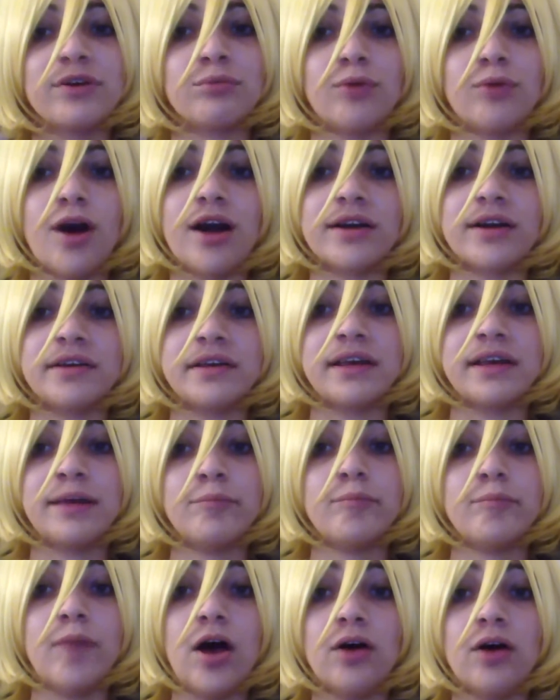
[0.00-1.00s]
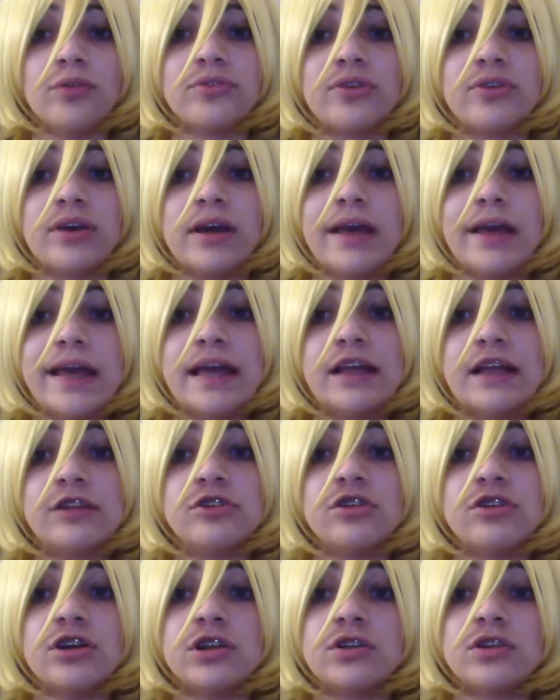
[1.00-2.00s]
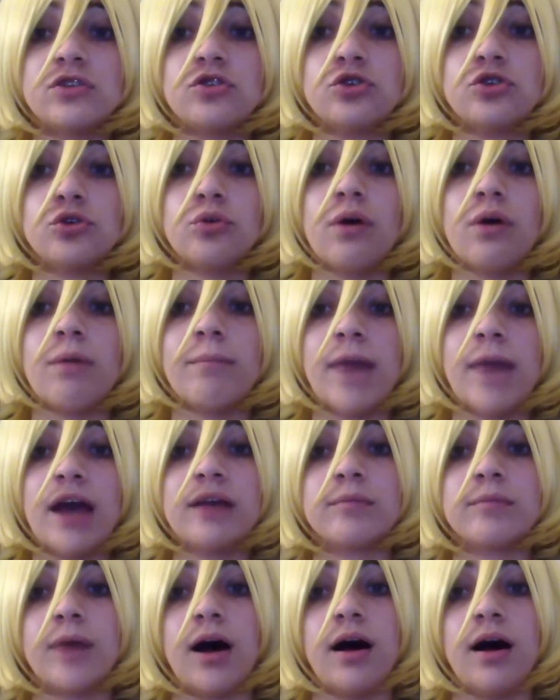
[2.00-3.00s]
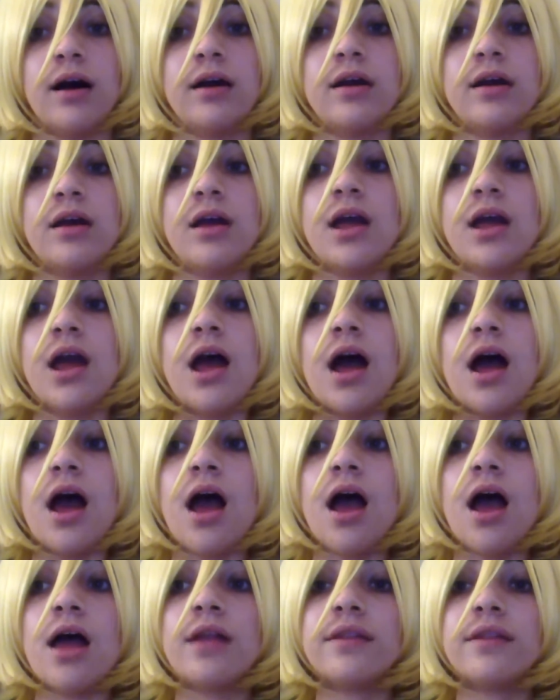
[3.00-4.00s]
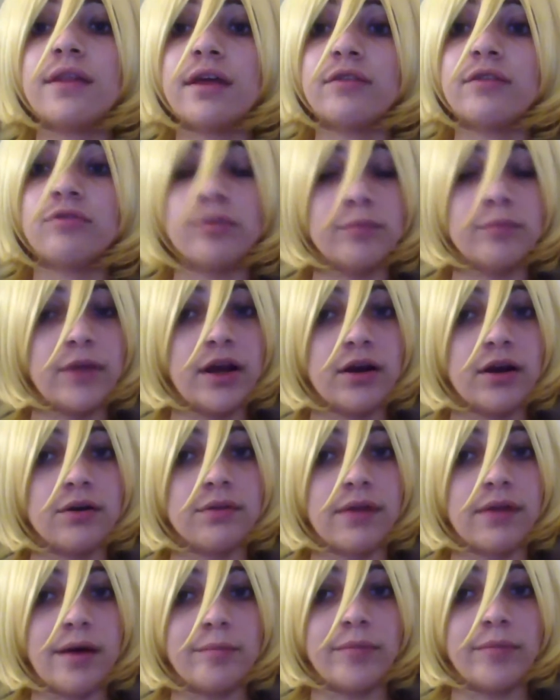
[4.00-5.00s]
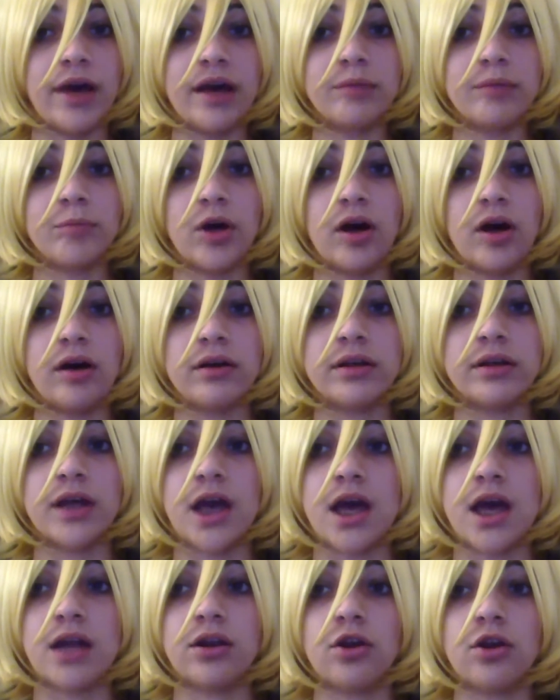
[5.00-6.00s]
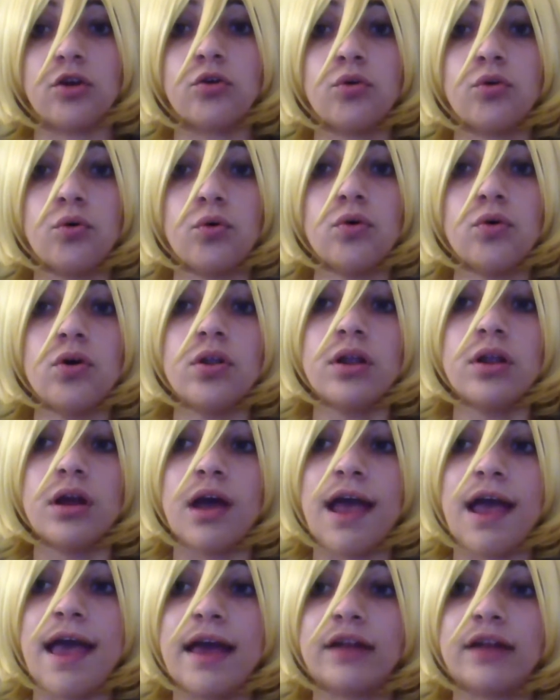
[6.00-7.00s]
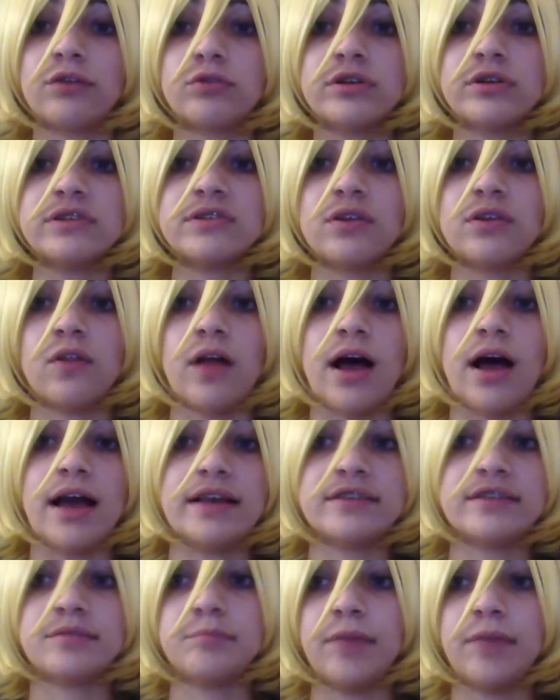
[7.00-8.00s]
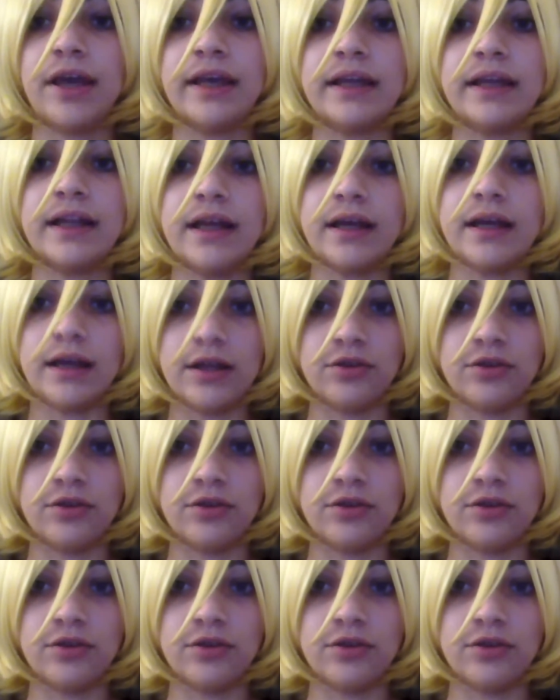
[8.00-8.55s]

rock can melt into magma, and then from there, that magma can cool and crystallize, making it